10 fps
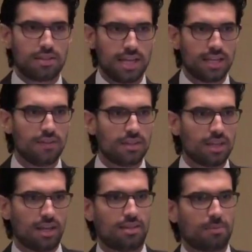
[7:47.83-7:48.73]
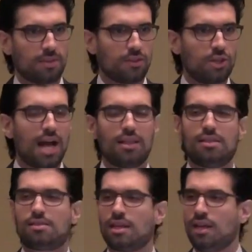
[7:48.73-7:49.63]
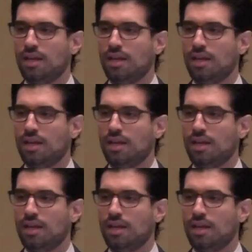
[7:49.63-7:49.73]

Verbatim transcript: taking these kids up to the chalice.